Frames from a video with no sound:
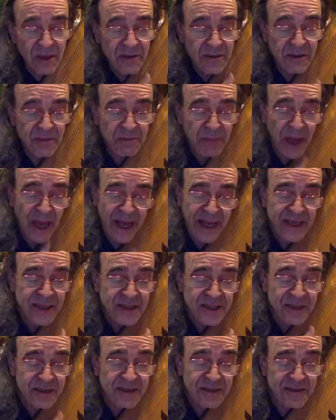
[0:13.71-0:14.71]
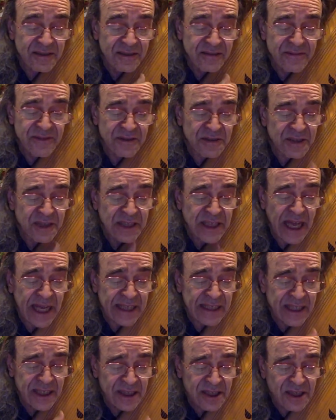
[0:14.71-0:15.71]
The pangs of your
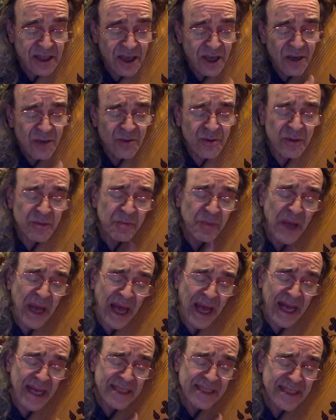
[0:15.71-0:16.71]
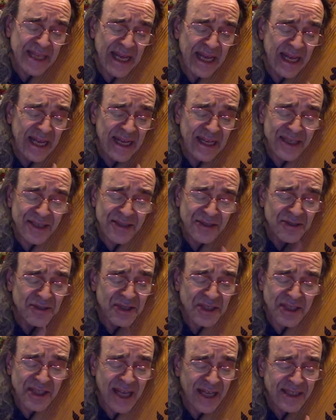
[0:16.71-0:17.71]
sadness will pass and your
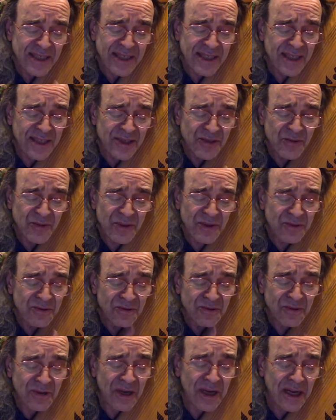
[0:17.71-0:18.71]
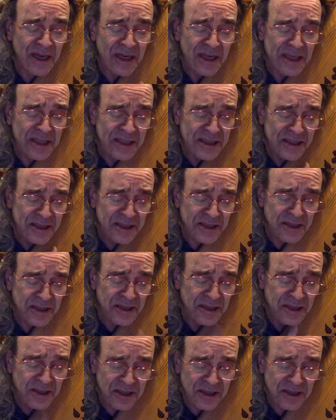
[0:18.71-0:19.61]
senses will rise.